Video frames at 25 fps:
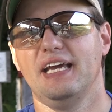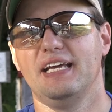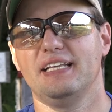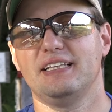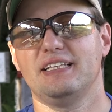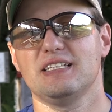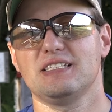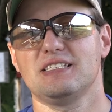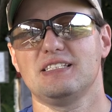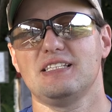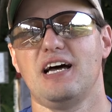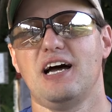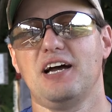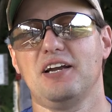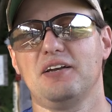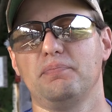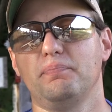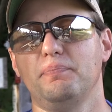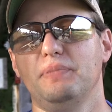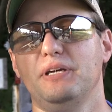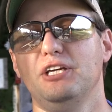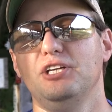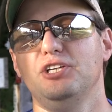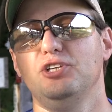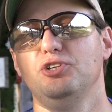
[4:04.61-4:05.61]
it does not
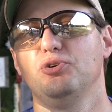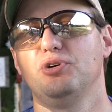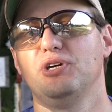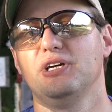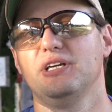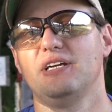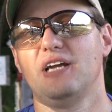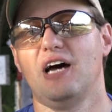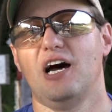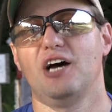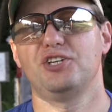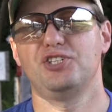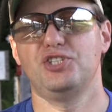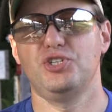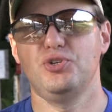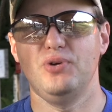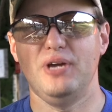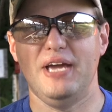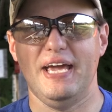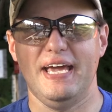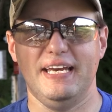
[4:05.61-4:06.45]
mean you cannot do